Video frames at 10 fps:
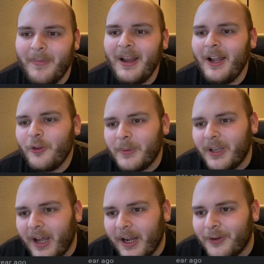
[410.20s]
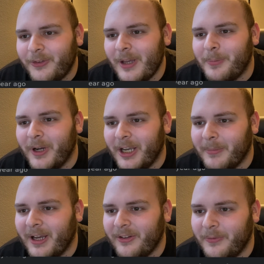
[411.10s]
My husband and I are separating
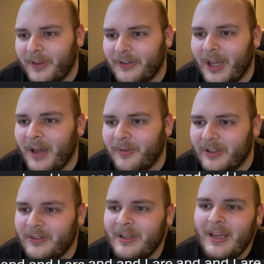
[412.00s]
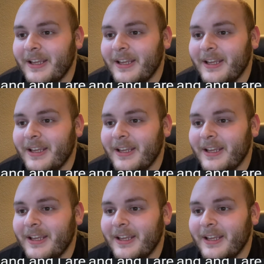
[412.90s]
because of this office.